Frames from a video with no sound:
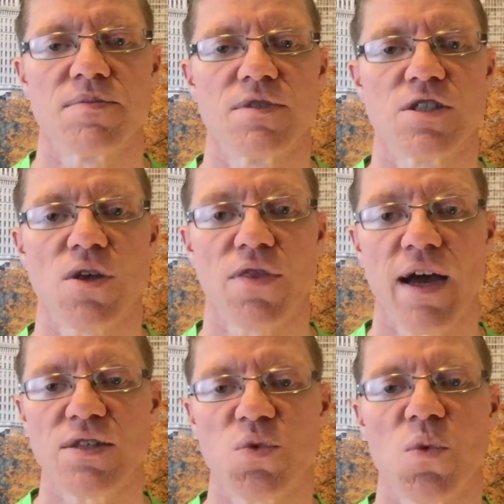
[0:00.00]
So
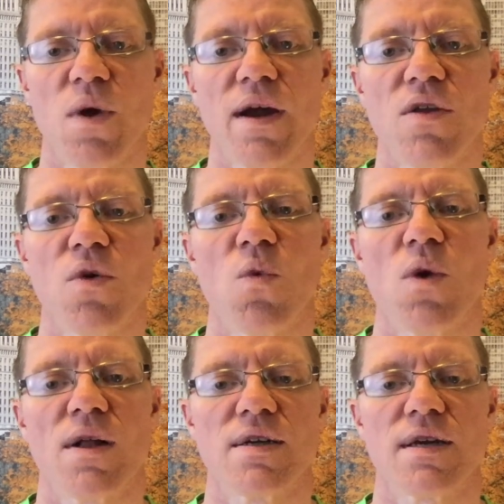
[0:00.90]
that's where the
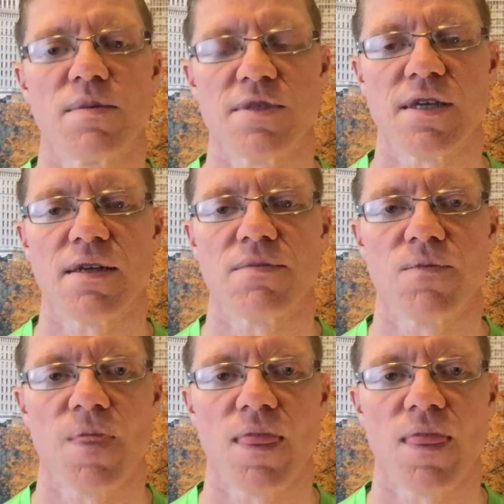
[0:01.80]
wallet comes in.